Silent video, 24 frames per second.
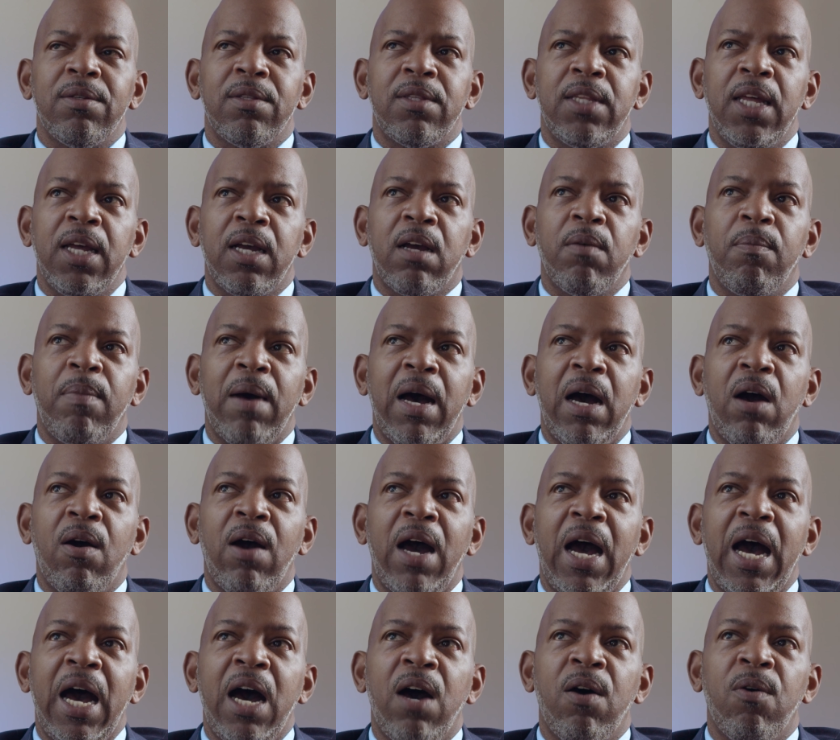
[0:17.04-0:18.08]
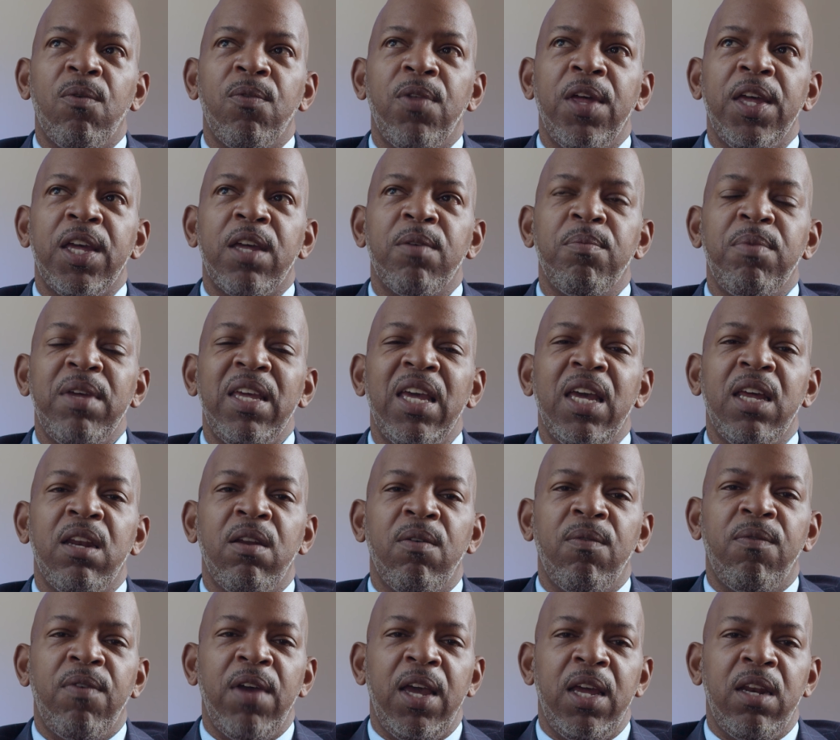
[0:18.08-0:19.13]
think about how they can be
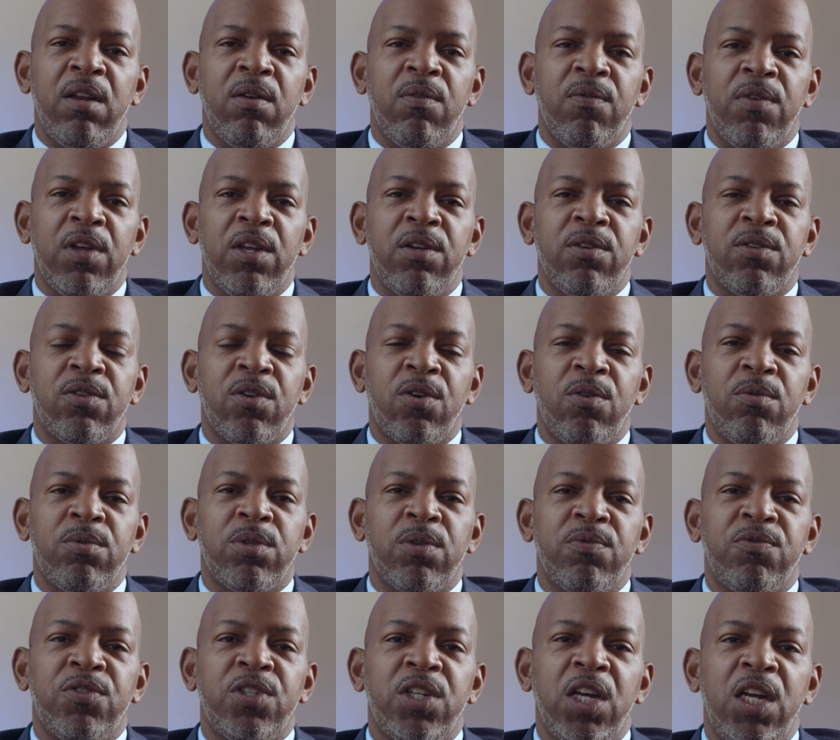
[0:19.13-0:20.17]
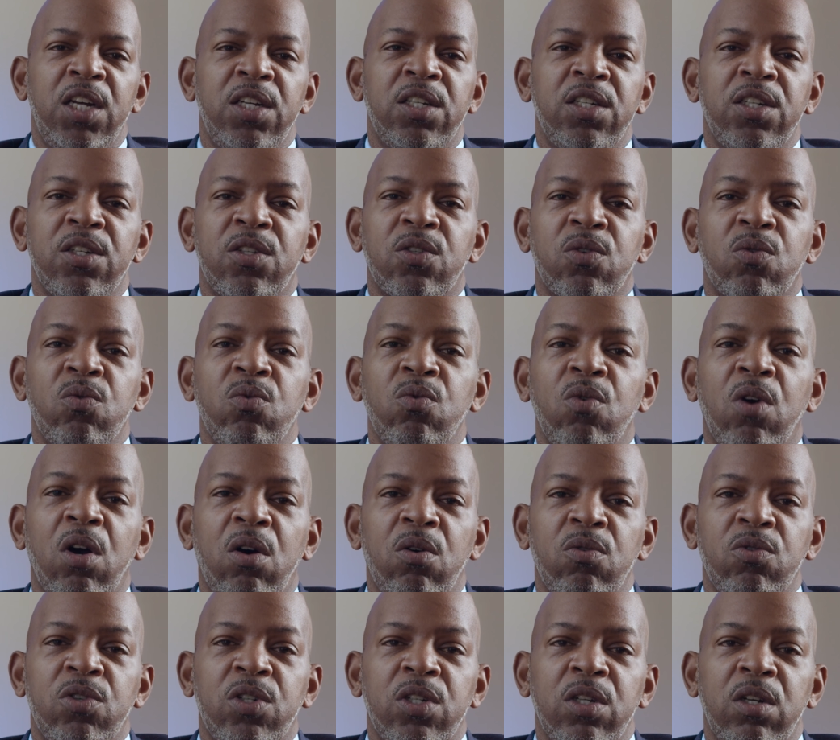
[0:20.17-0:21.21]
innovative in terms of changing school
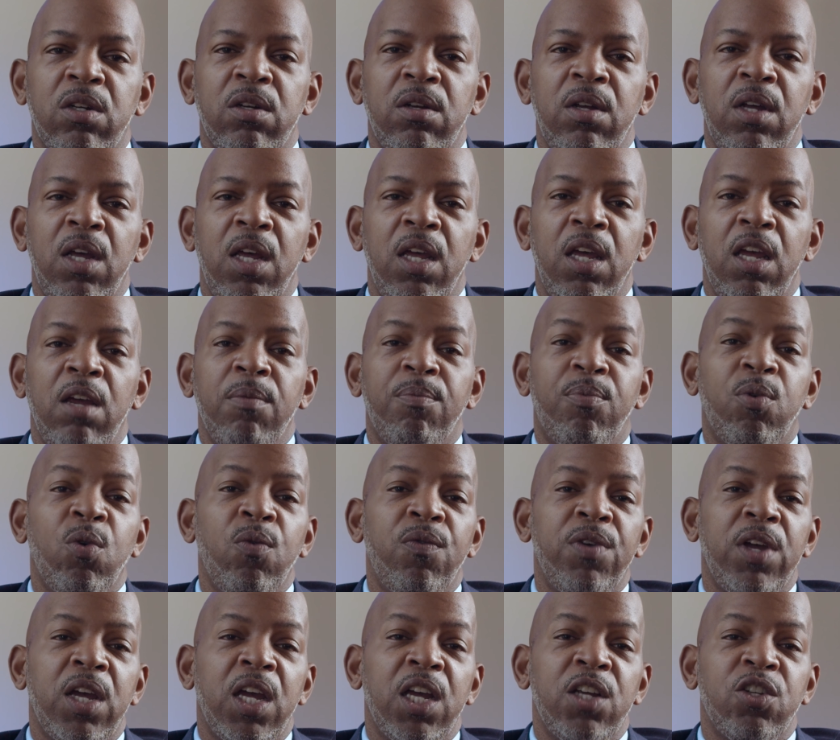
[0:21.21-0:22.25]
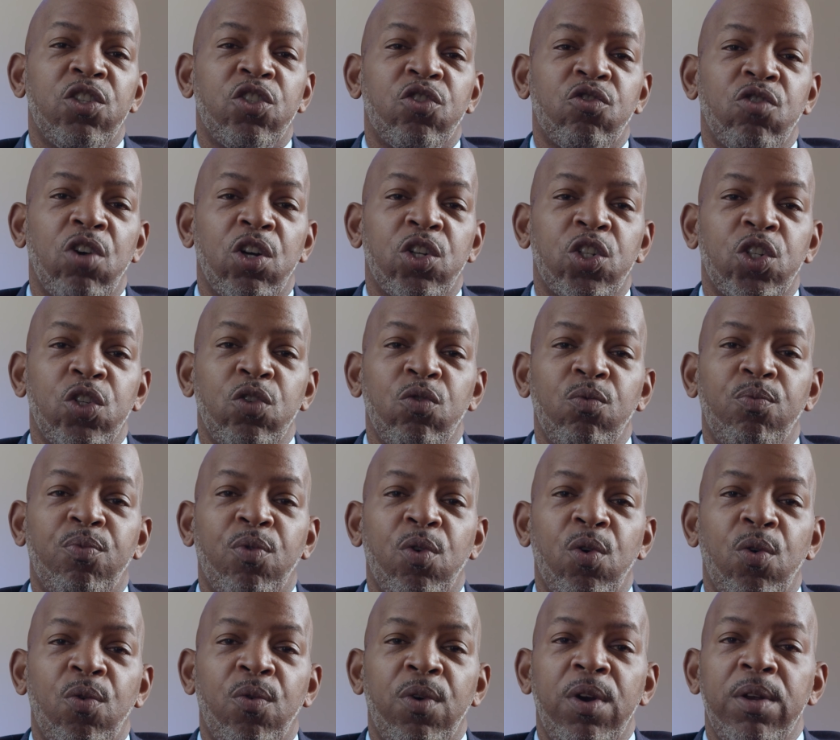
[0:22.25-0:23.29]
culture, improving instructional
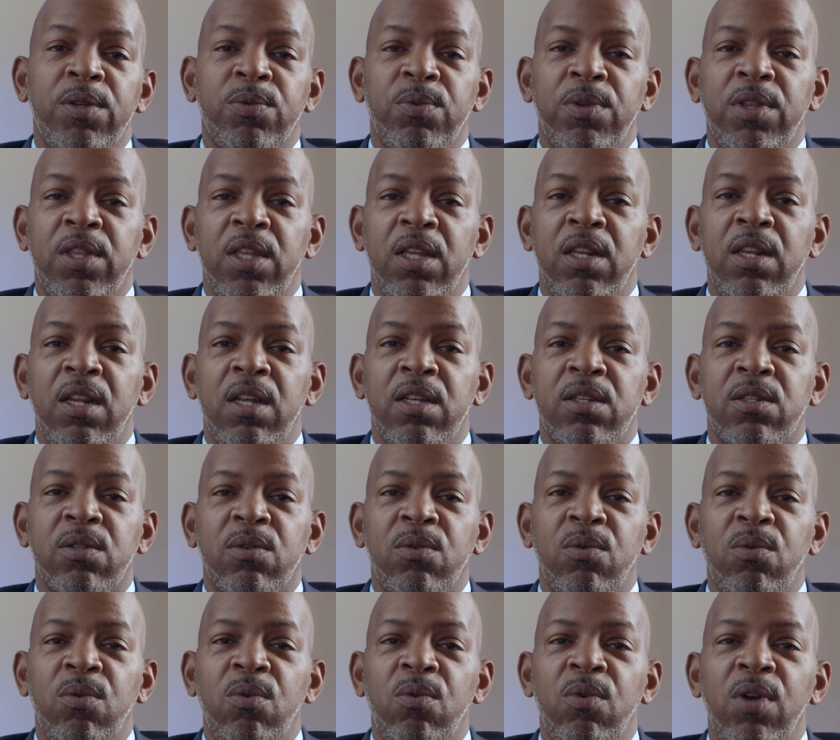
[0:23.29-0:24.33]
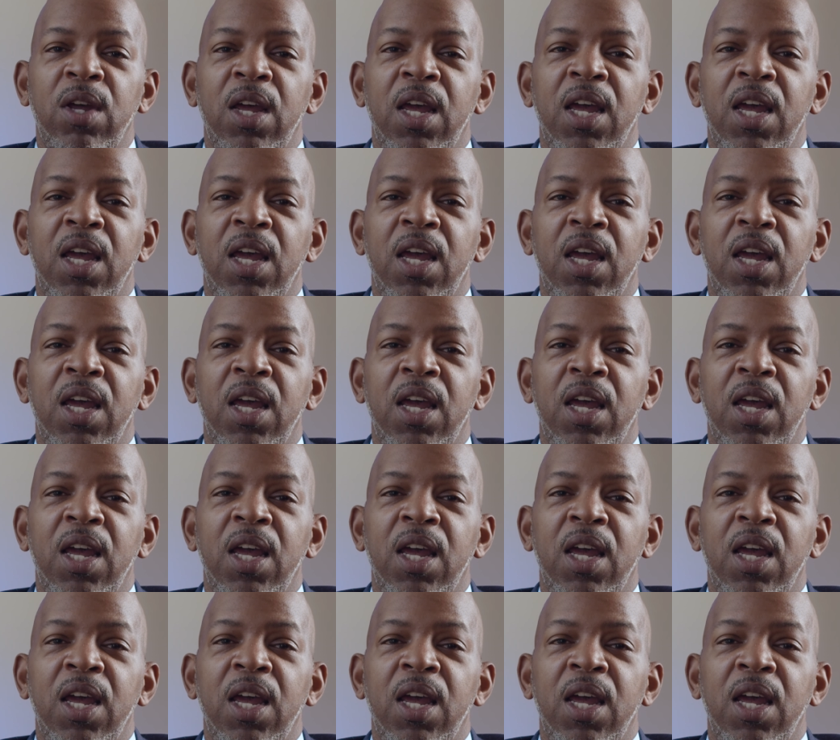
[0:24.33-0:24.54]
programs within their school,